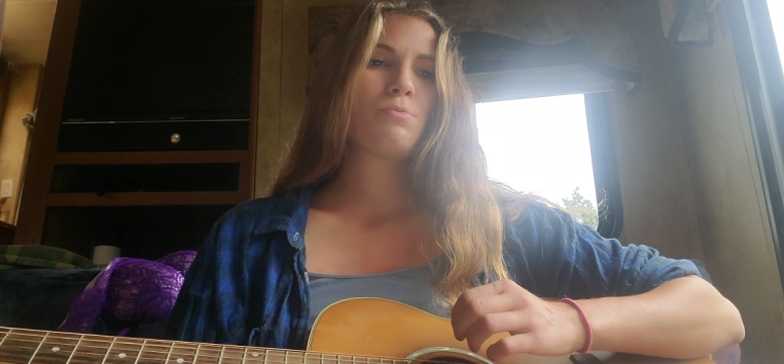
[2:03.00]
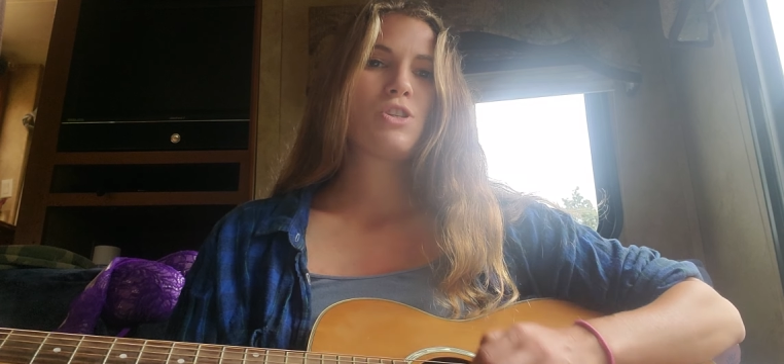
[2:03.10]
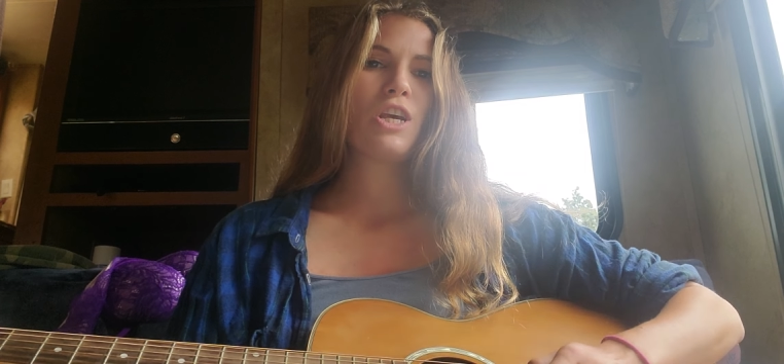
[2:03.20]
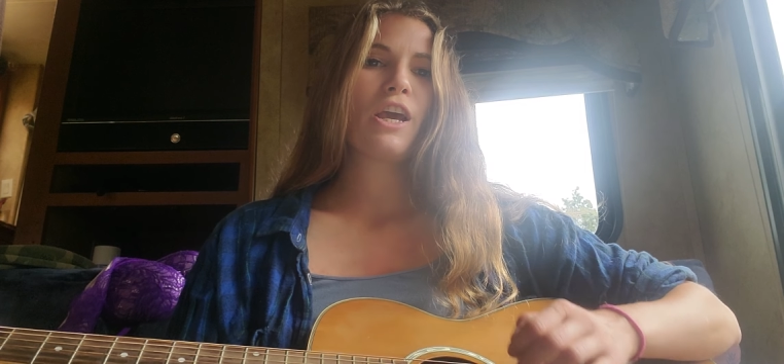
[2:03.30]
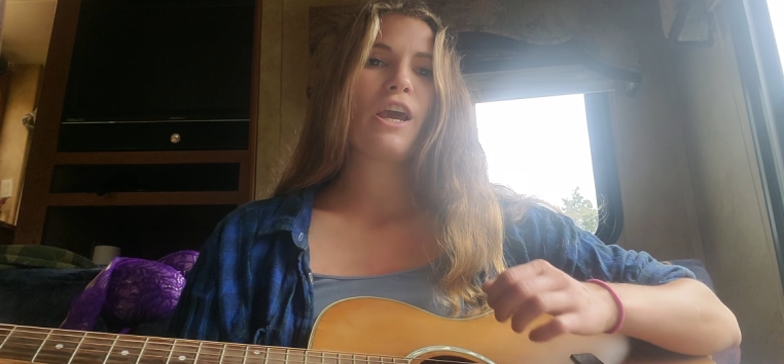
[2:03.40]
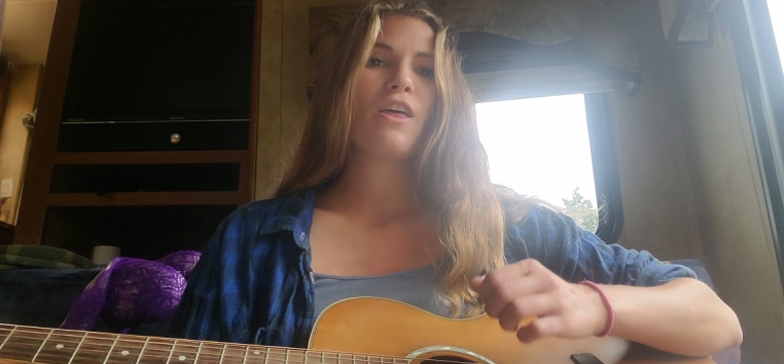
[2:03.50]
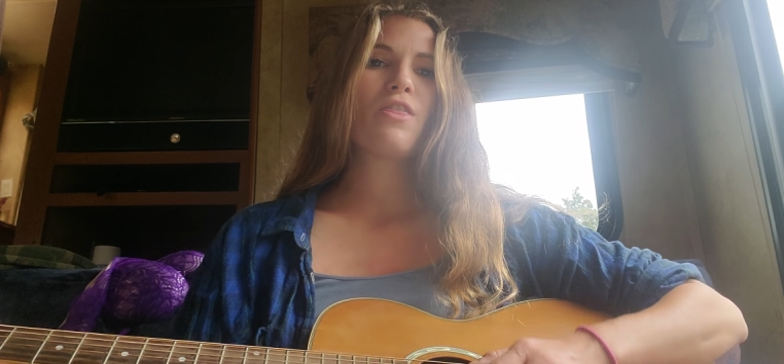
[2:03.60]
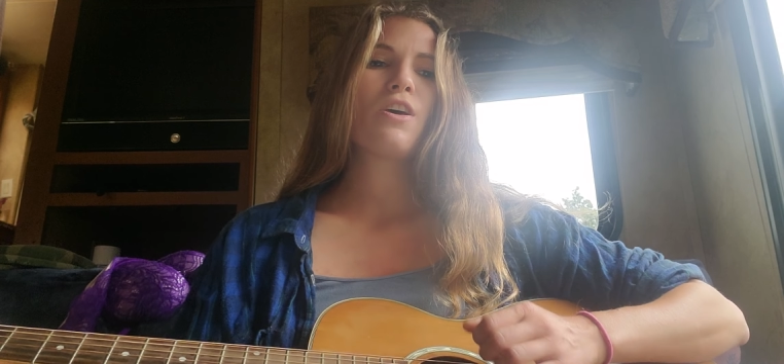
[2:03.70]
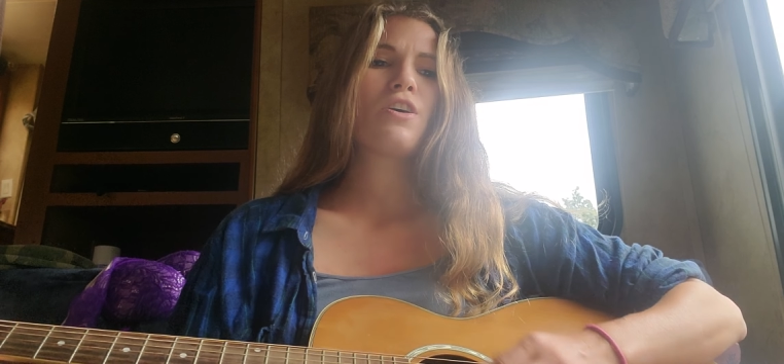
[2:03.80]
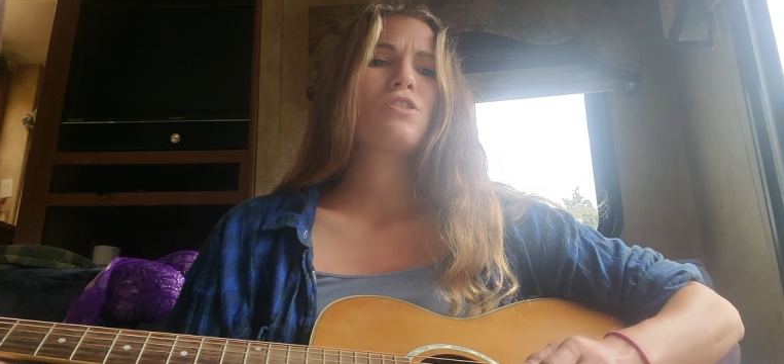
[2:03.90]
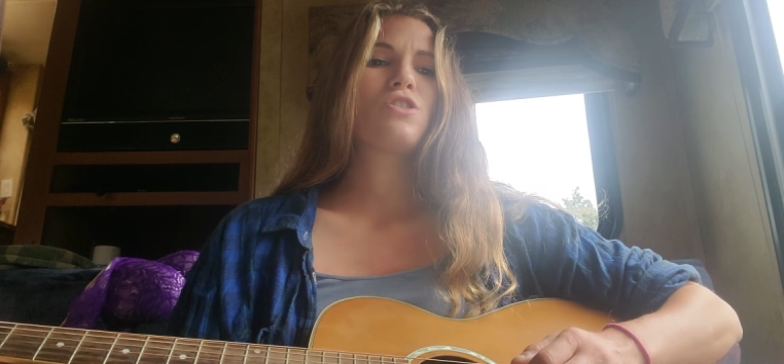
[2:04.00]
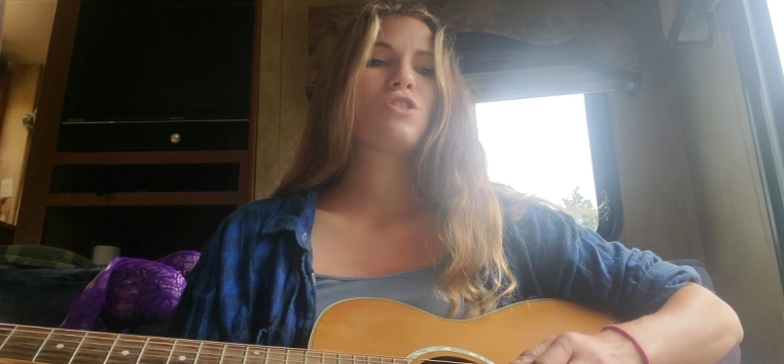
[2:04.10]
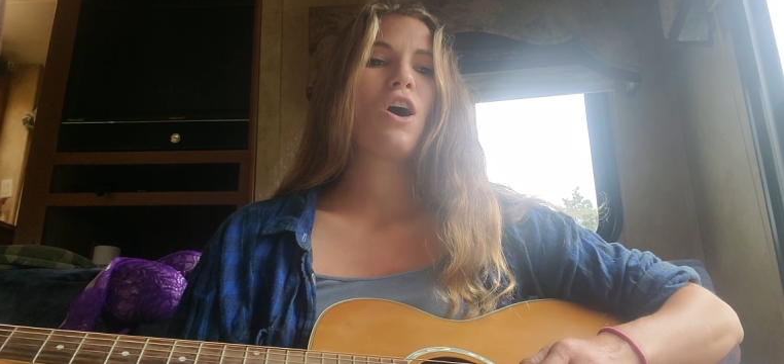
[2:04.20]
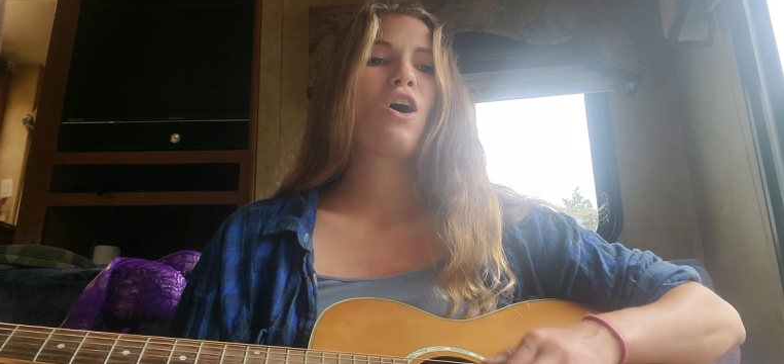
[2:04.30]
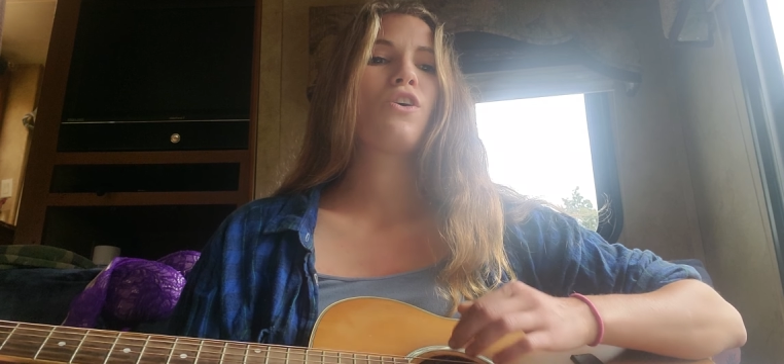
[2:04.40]
singing this
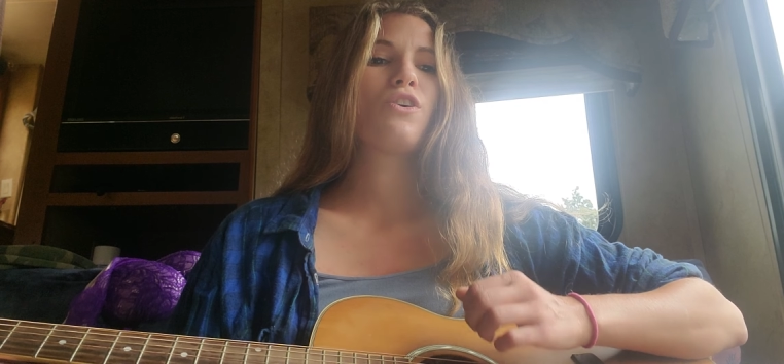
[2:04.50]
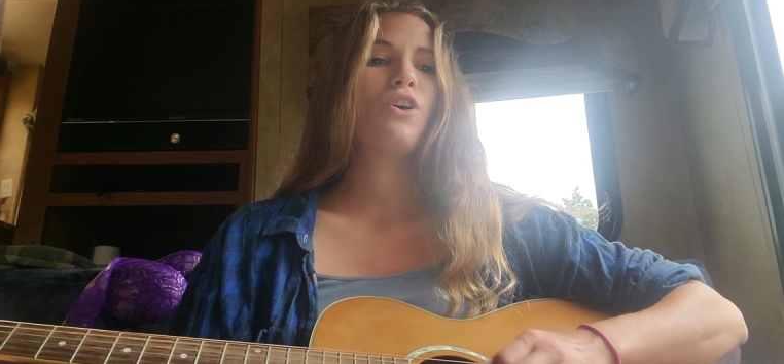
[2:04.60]
song.